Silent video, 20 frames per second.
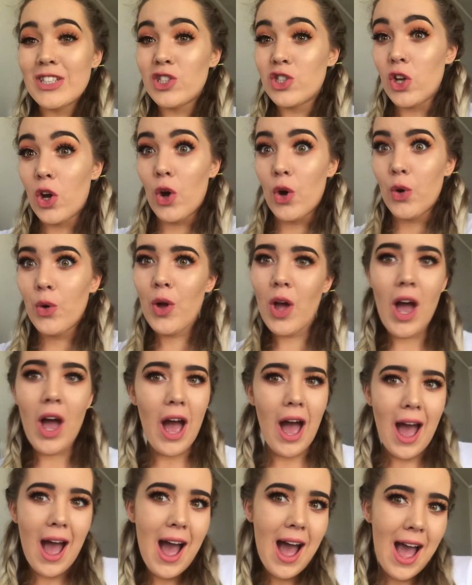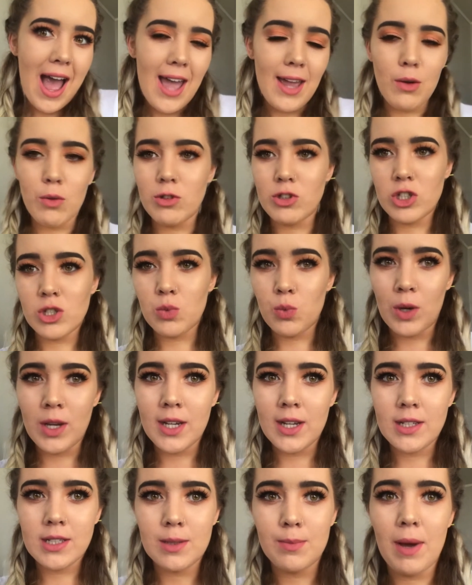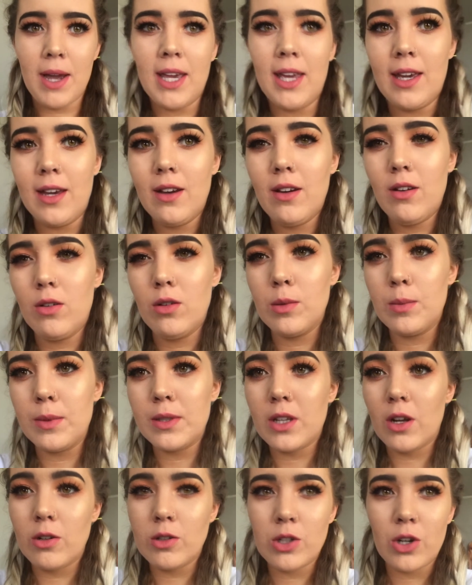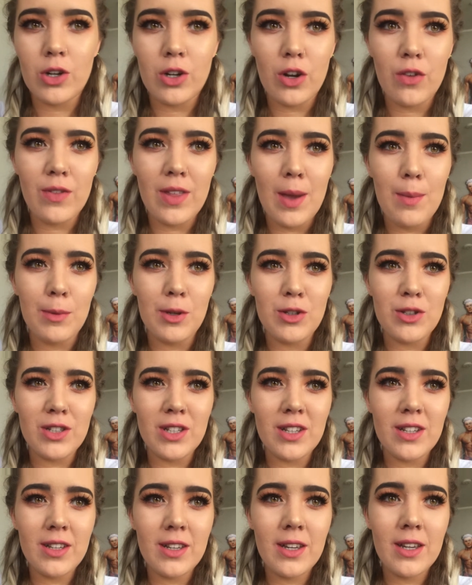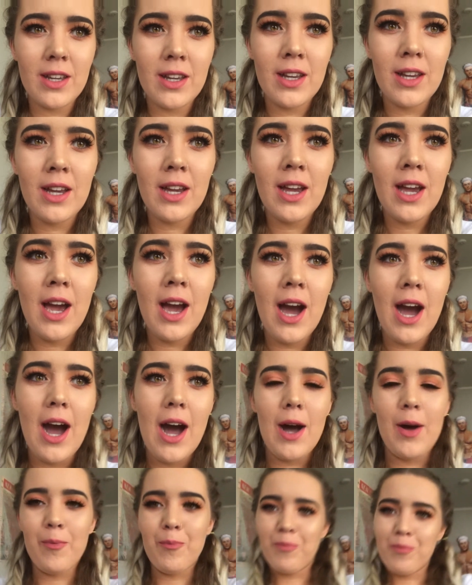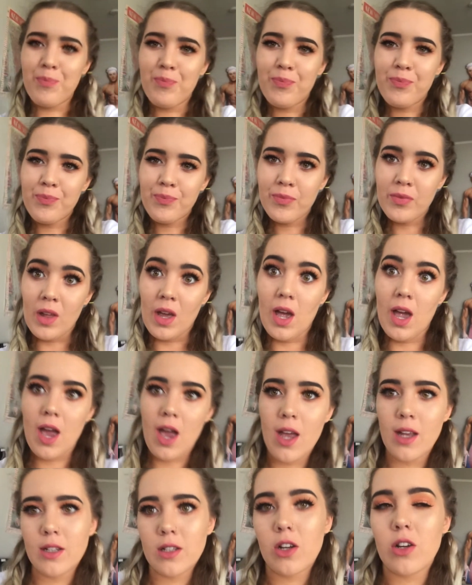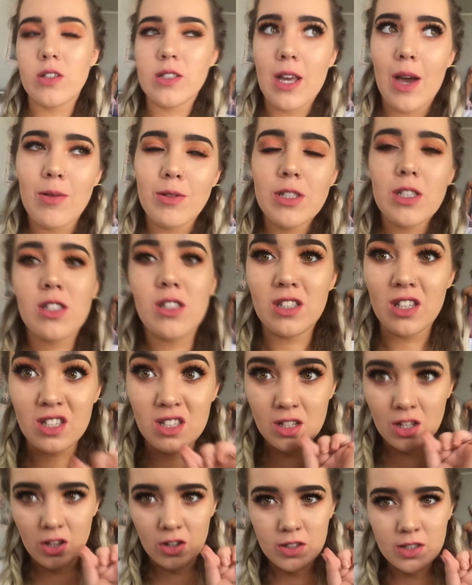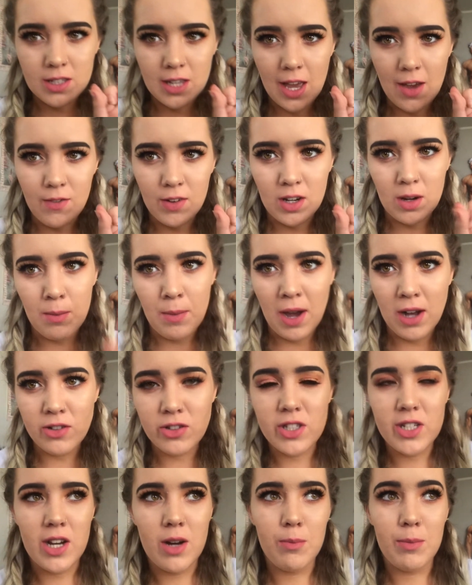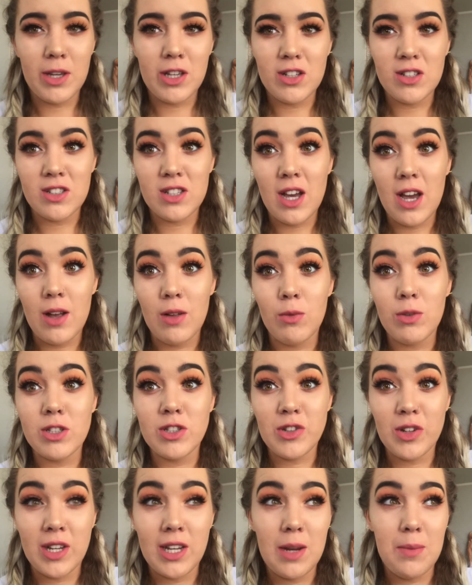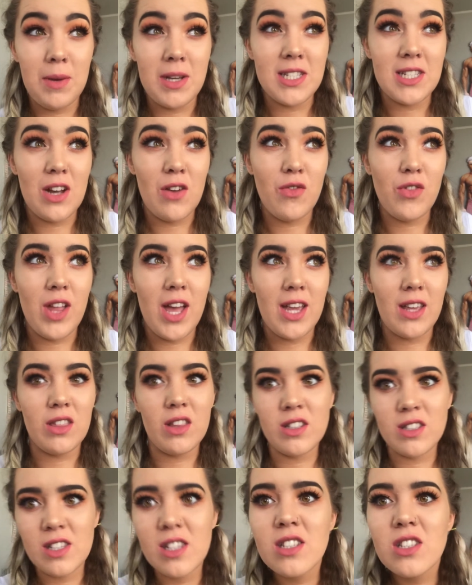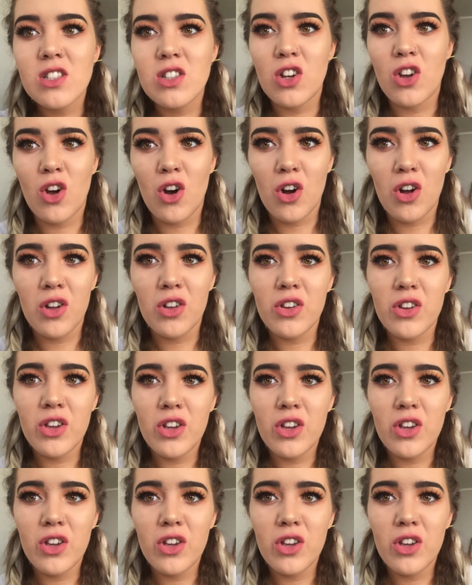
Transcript: So I just went and did my hair. Oops, I'll turn off that music. Because I was this close to having a meltdown because I was looking at myself like, this has not